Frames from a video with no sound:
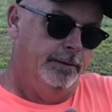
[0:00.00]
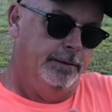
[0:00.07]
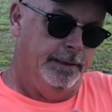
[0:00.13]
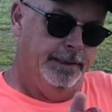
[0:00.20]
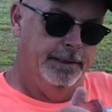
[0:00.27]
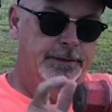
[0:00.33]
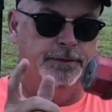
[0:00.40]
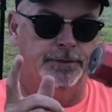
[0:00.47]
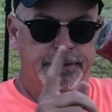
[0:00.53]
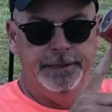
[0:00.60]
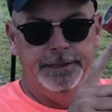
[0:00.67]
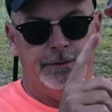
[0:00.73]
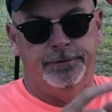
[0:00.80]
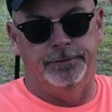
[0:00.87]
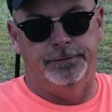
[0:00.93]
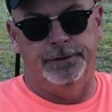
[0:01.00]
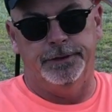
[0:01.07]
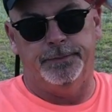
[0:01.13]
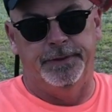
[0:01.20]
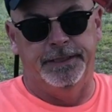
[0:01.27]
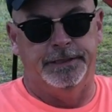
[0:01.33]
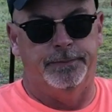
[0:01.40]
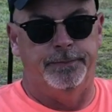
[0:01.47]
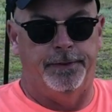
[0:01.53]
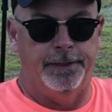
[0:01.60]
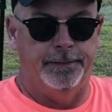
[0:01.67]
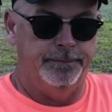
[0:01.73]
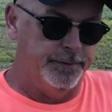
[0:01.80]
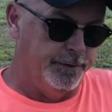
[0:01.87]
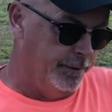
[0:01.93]
It is seized on this piece of
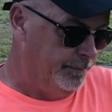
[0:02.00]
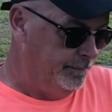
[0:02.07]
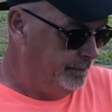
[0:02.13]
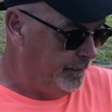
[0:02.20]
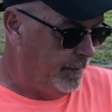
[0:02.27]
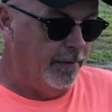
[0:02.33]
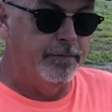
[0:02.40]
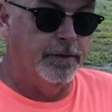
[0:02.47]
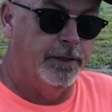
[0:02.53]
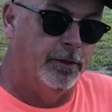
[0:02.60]
pipe, so I've got to